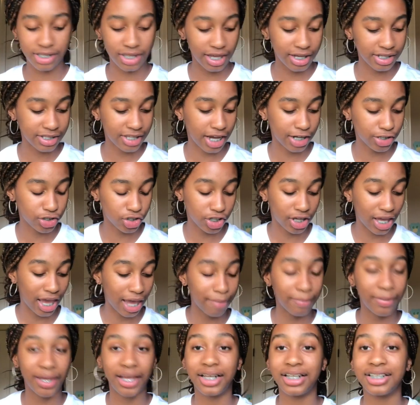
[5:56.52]
things actually
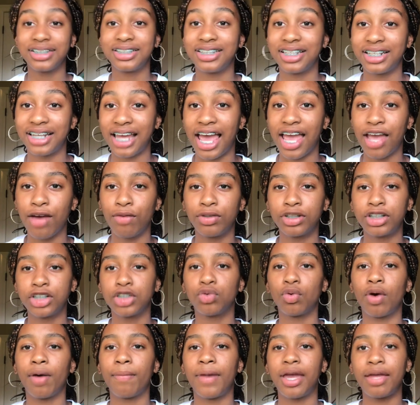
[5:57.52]
came in today, which
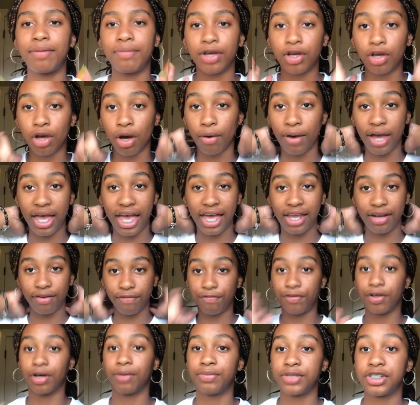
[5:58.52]
is what made me go ahead
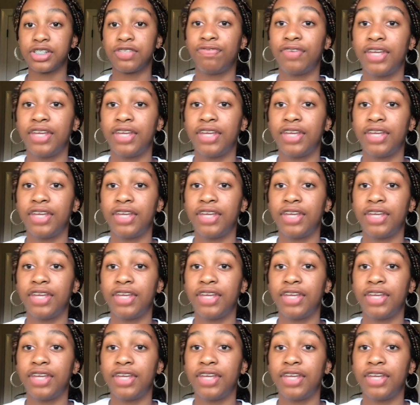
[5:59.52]
and film this